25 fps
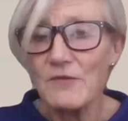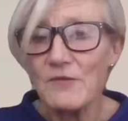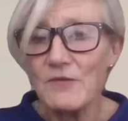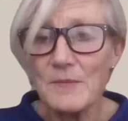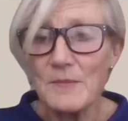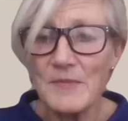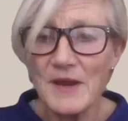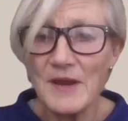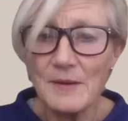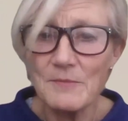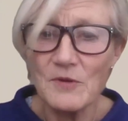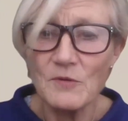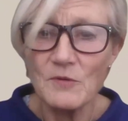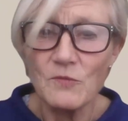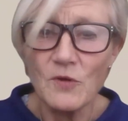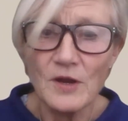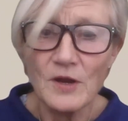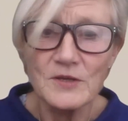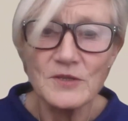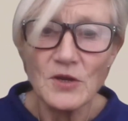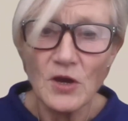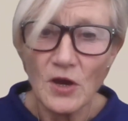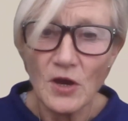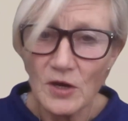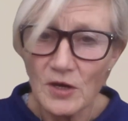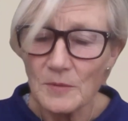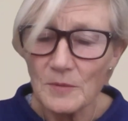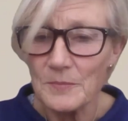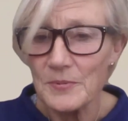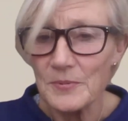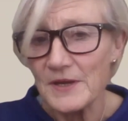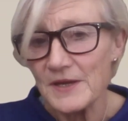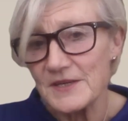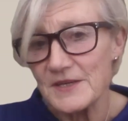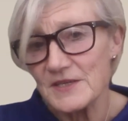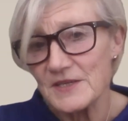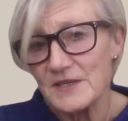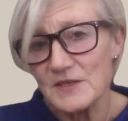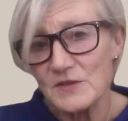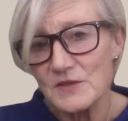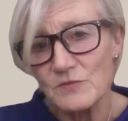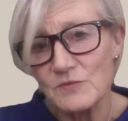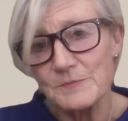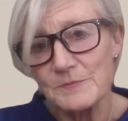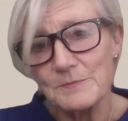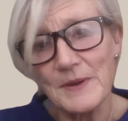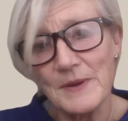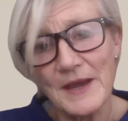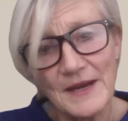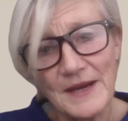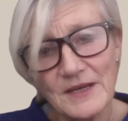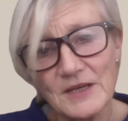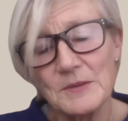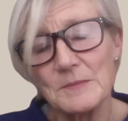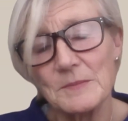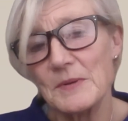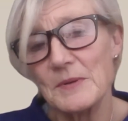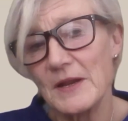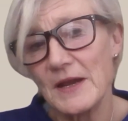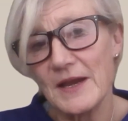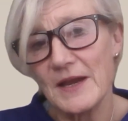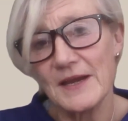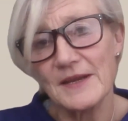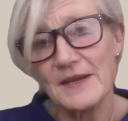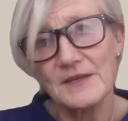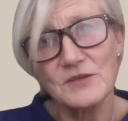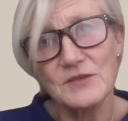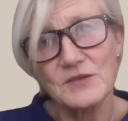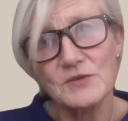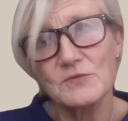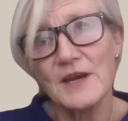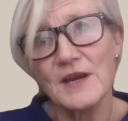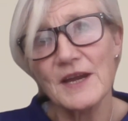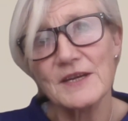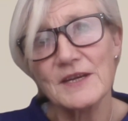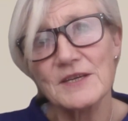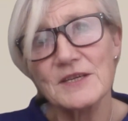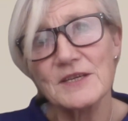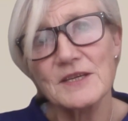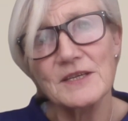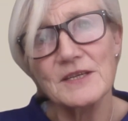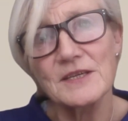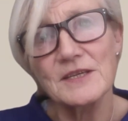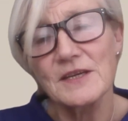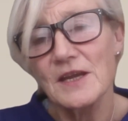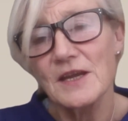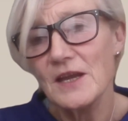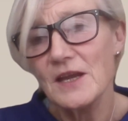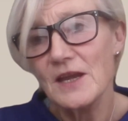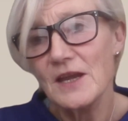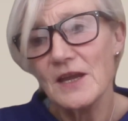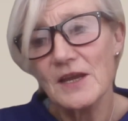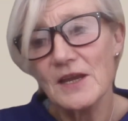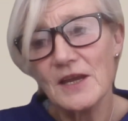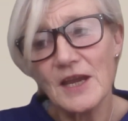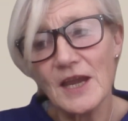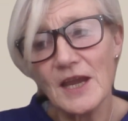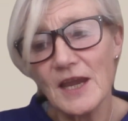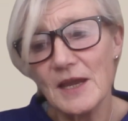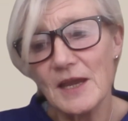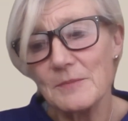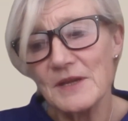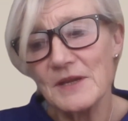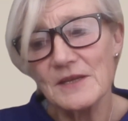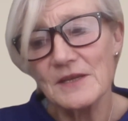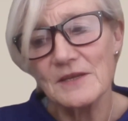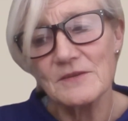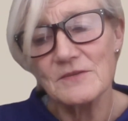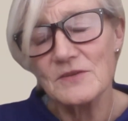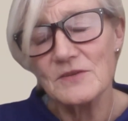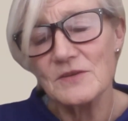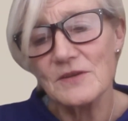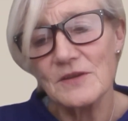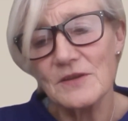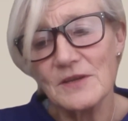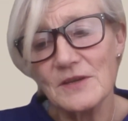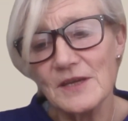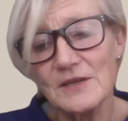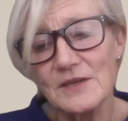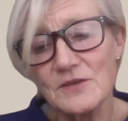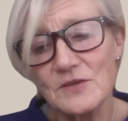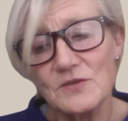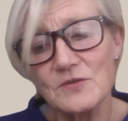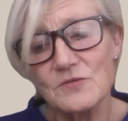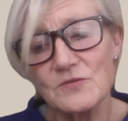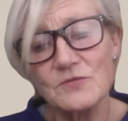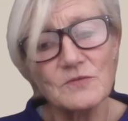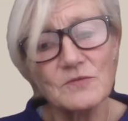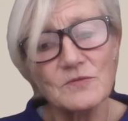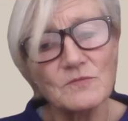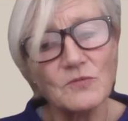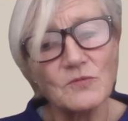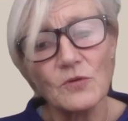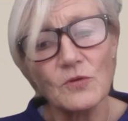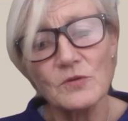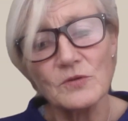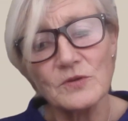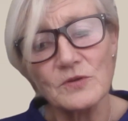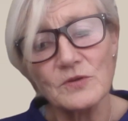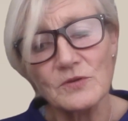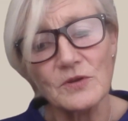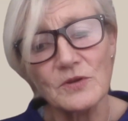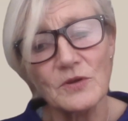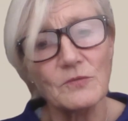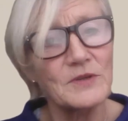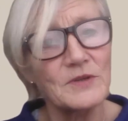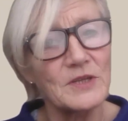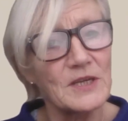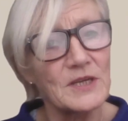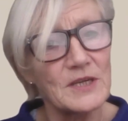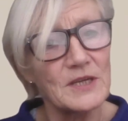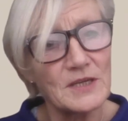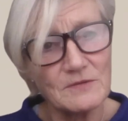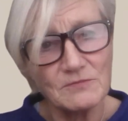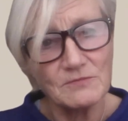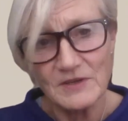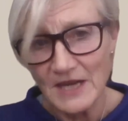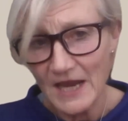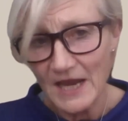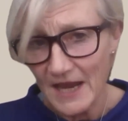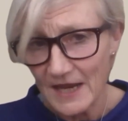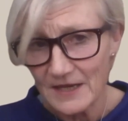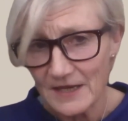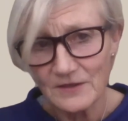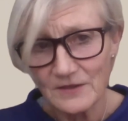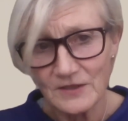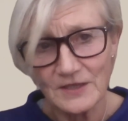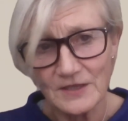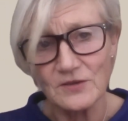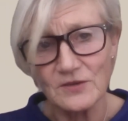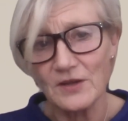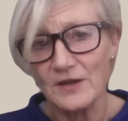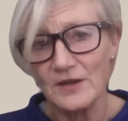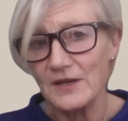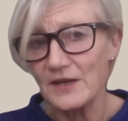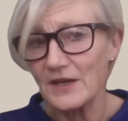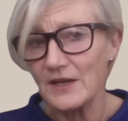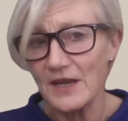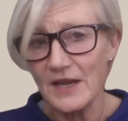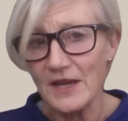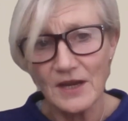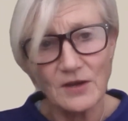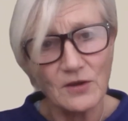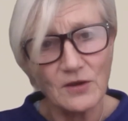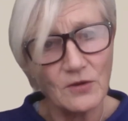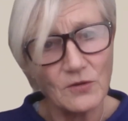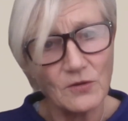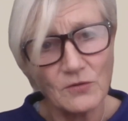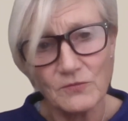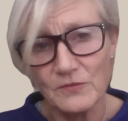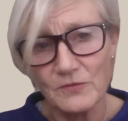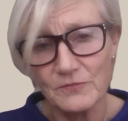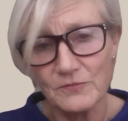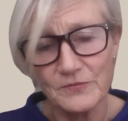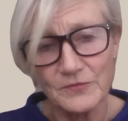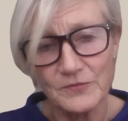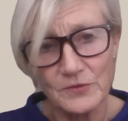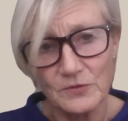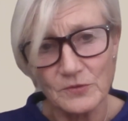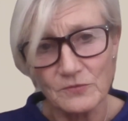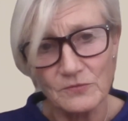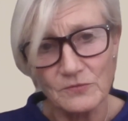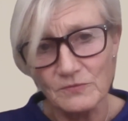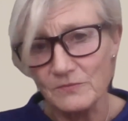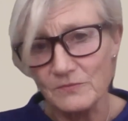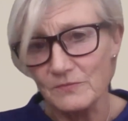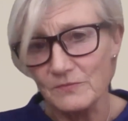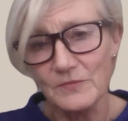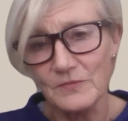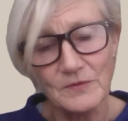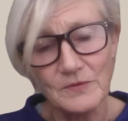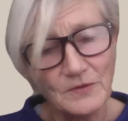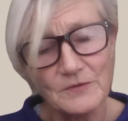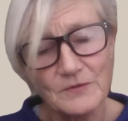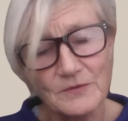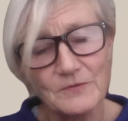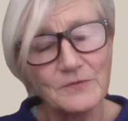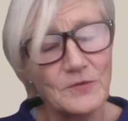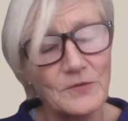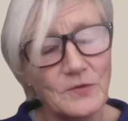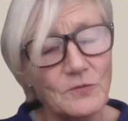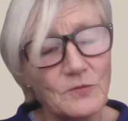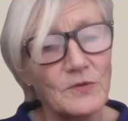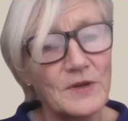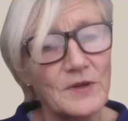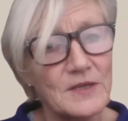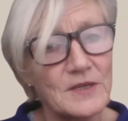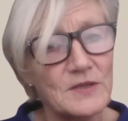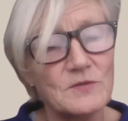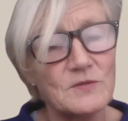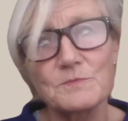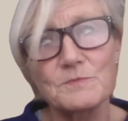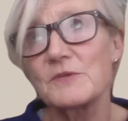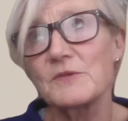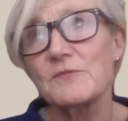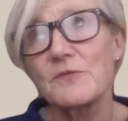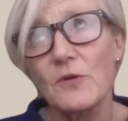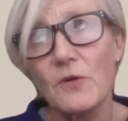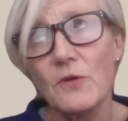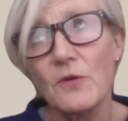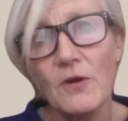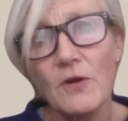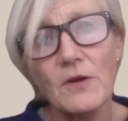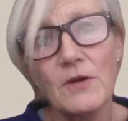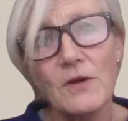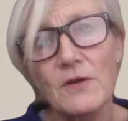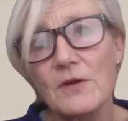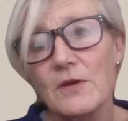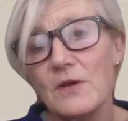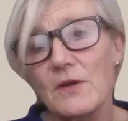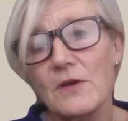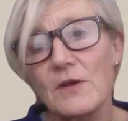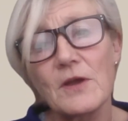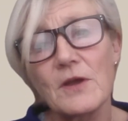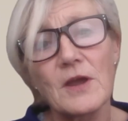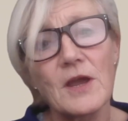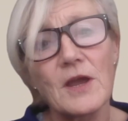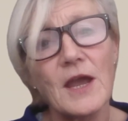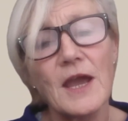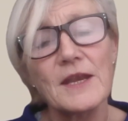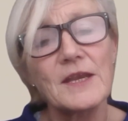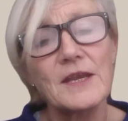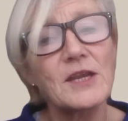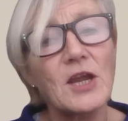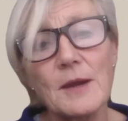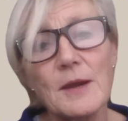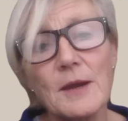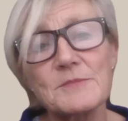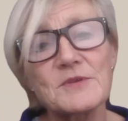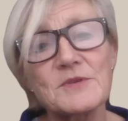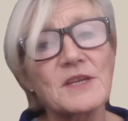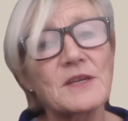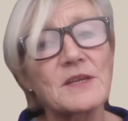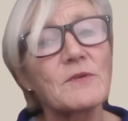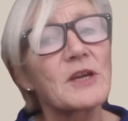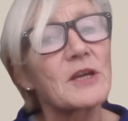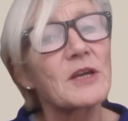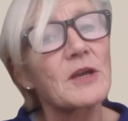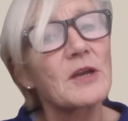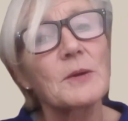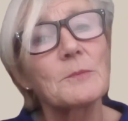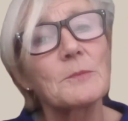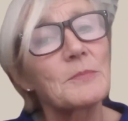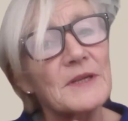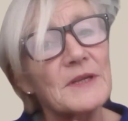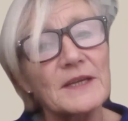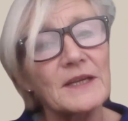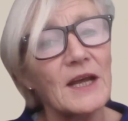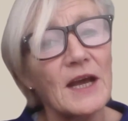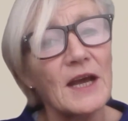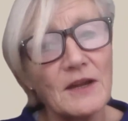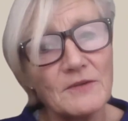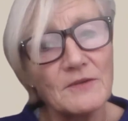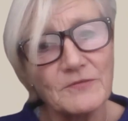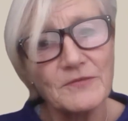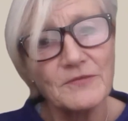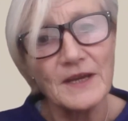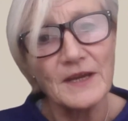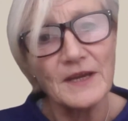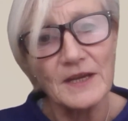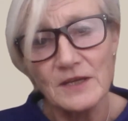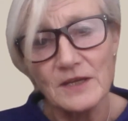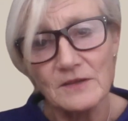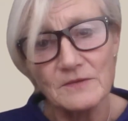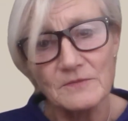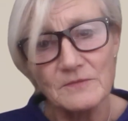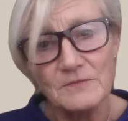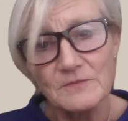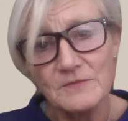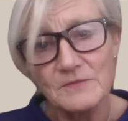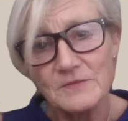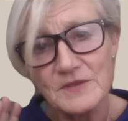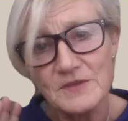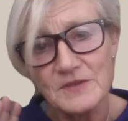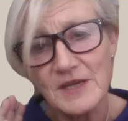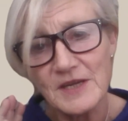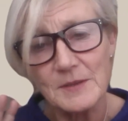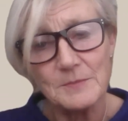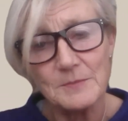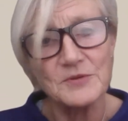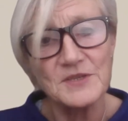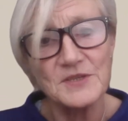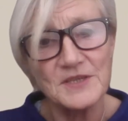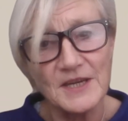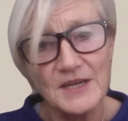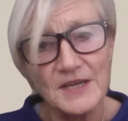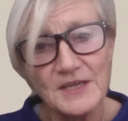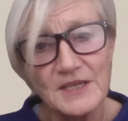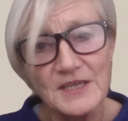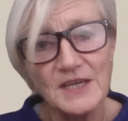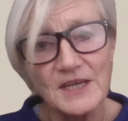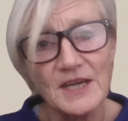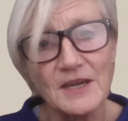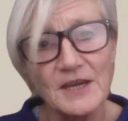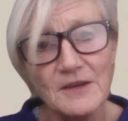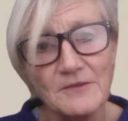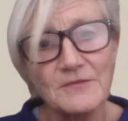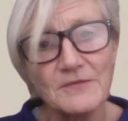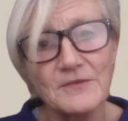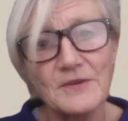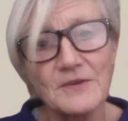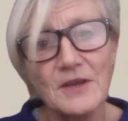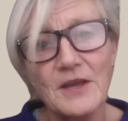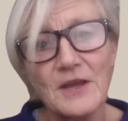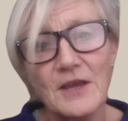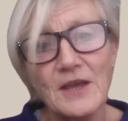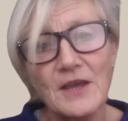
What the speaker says: I remember one younger patient with bad compliance who actually came into the ward. You know, we did on an echo a few weeks before, and he comes in with a complete heart failure, 10% EF.